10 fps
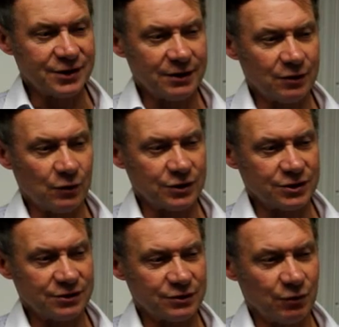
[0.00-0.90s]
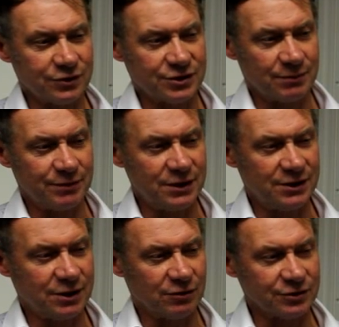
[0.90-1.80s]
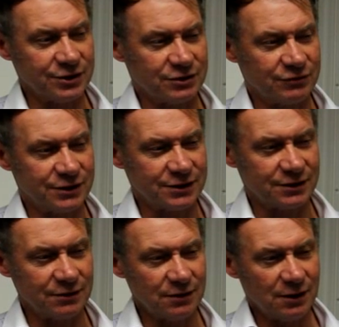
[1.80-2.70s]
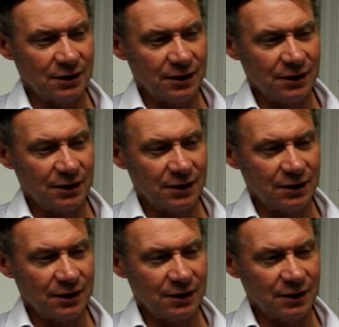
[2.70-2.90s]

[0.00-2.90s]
Second question is, what is the PD across each resistor?